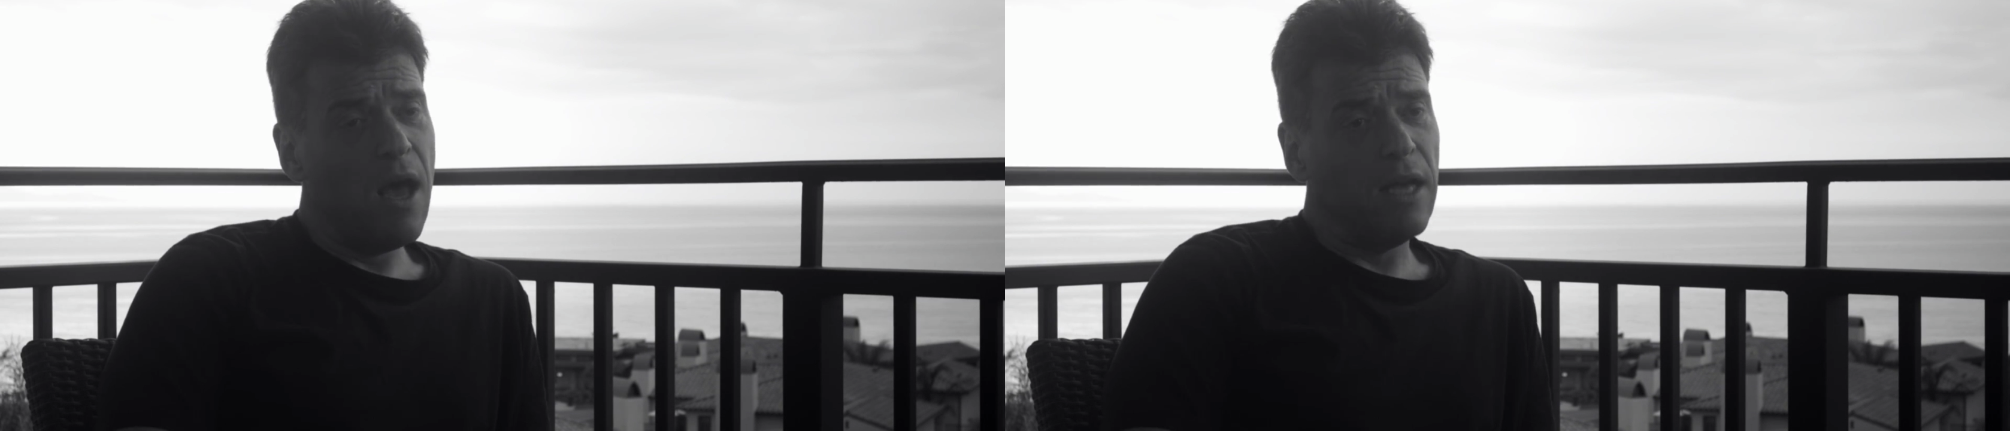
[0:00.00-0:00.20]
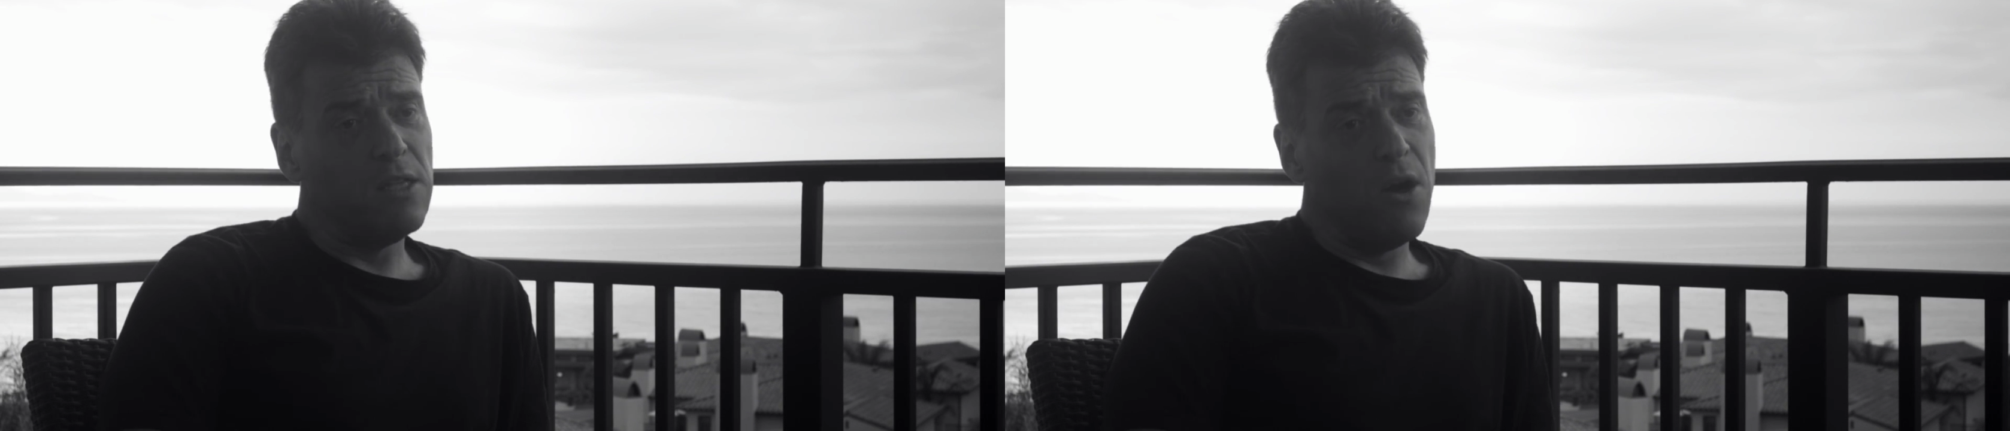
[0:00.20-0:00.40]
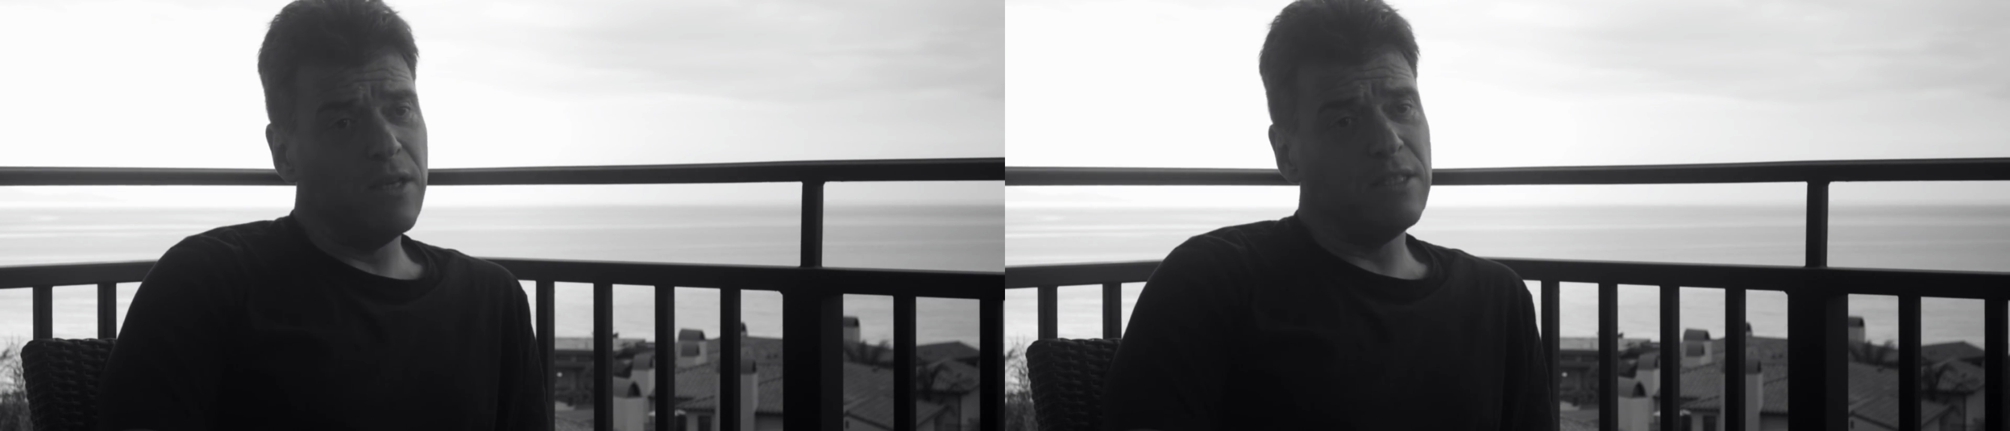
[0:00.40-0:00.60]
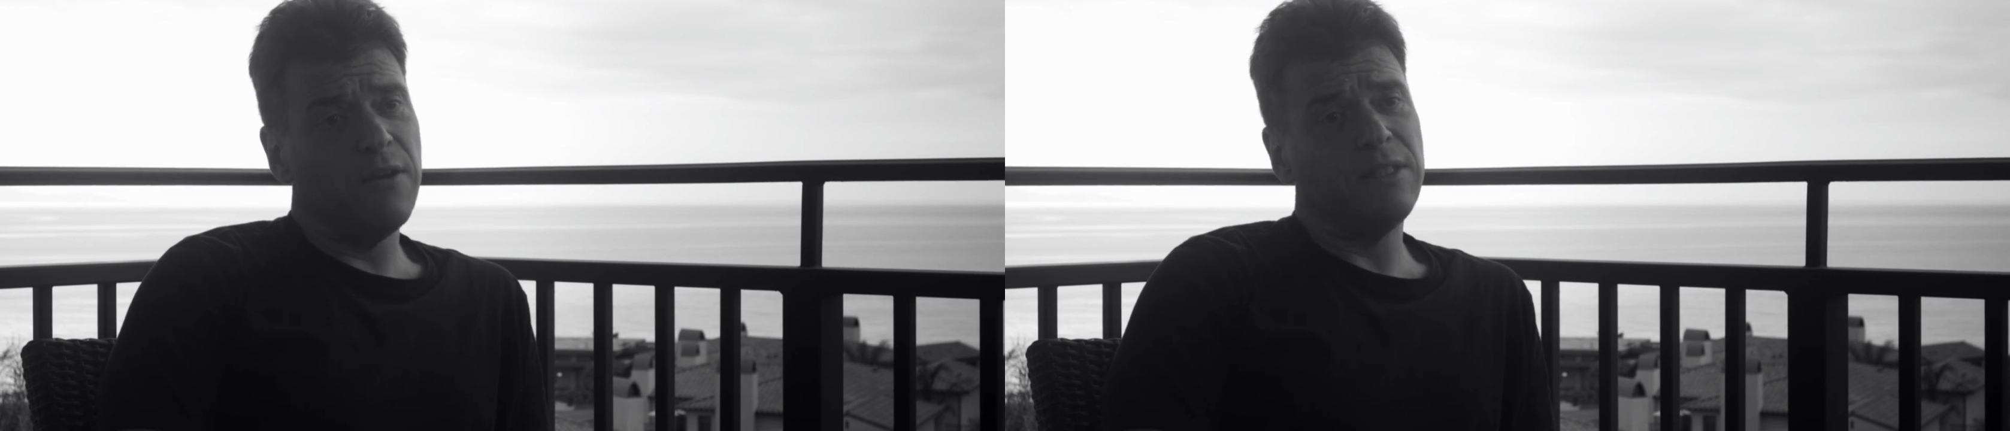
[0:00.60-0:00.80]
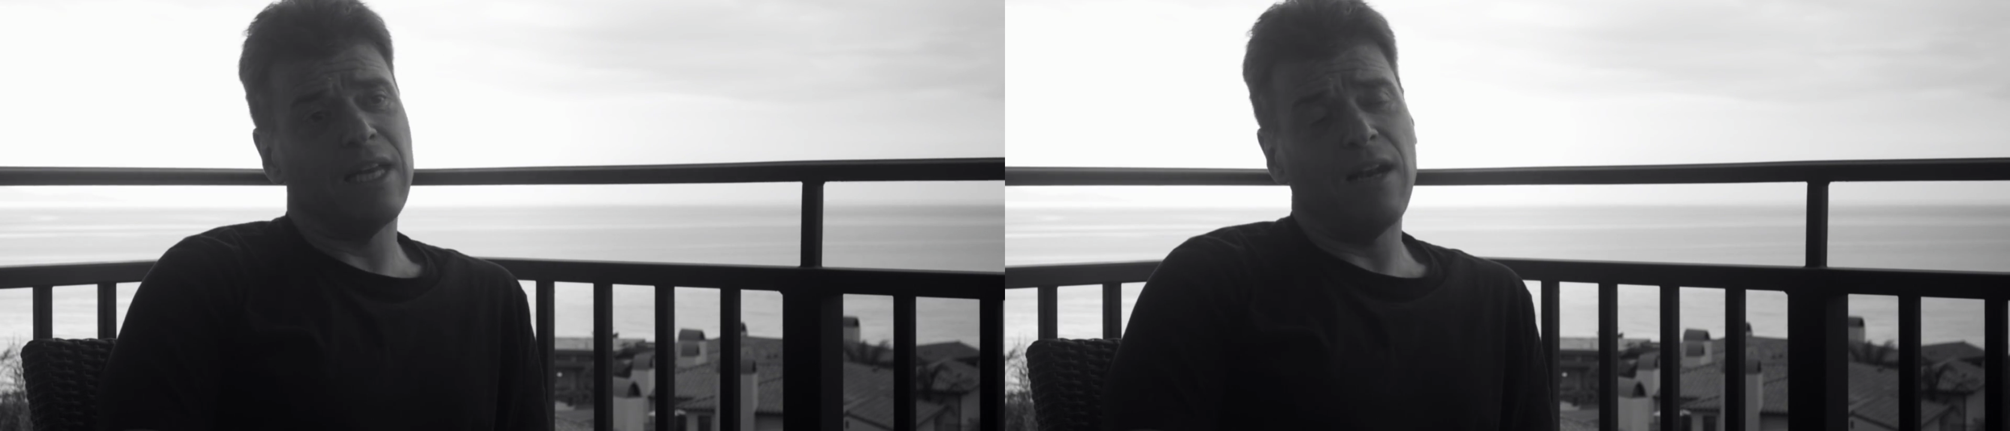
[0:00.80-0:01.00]
as long as
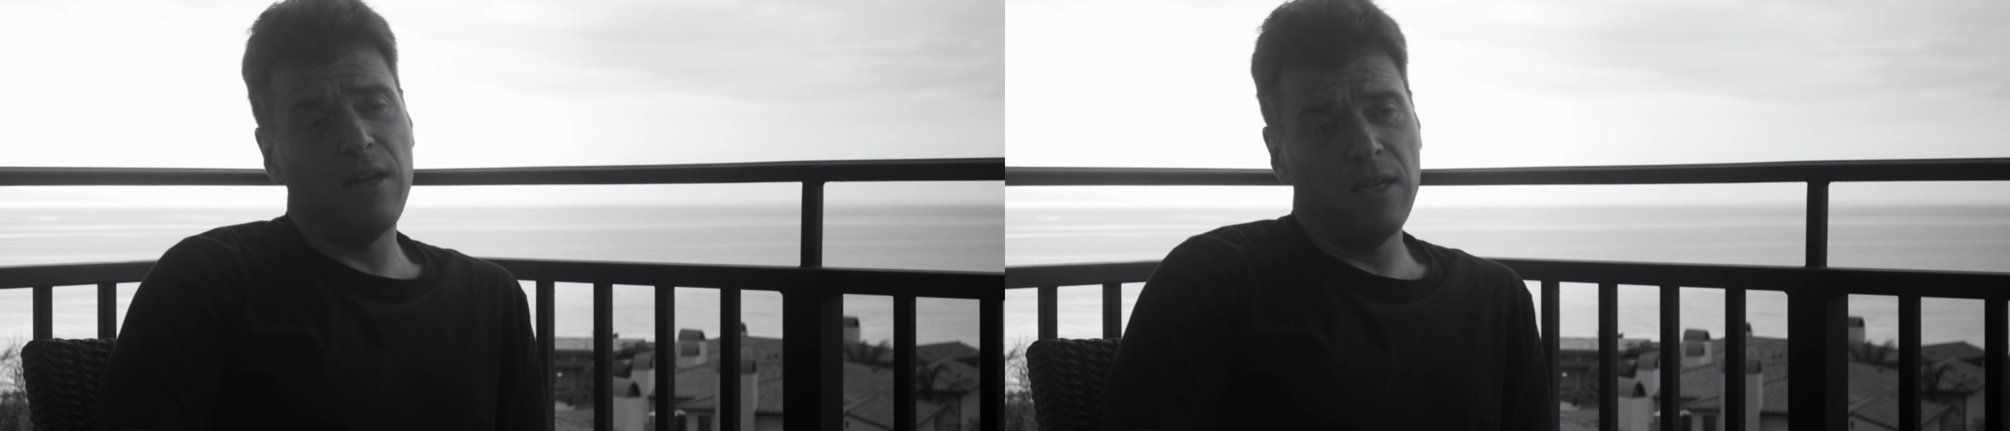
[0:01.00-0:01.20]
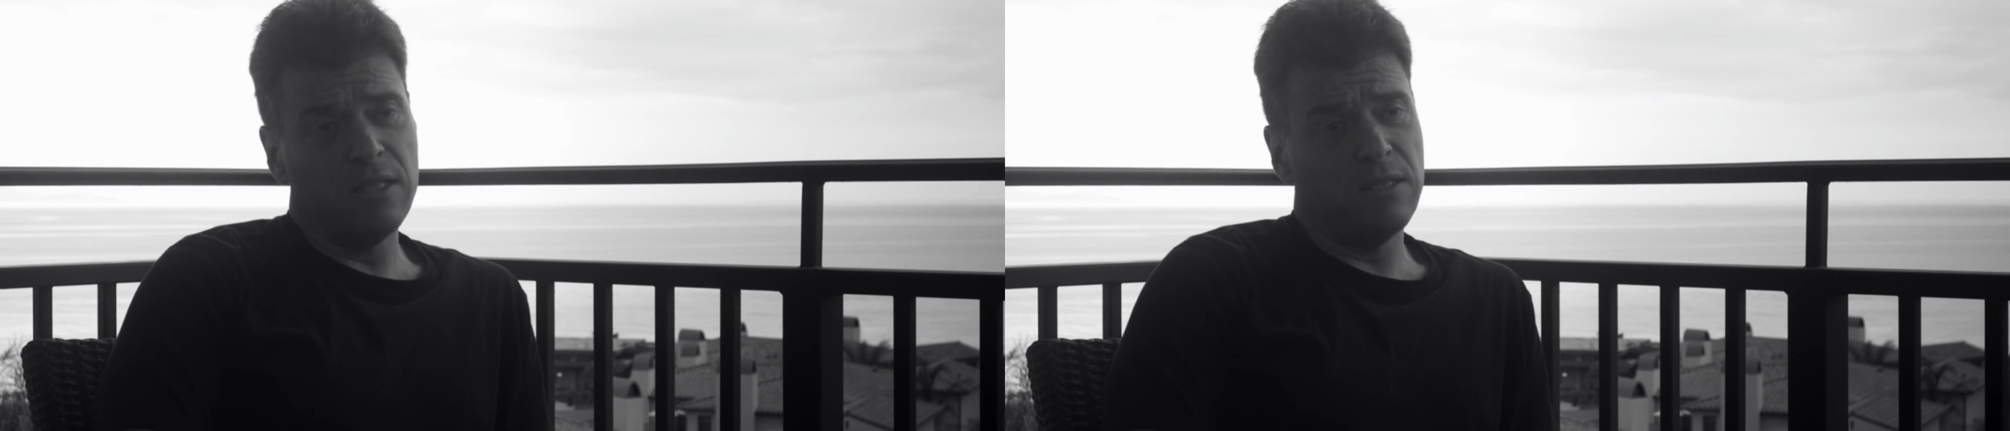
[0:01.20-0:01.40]
there is a clear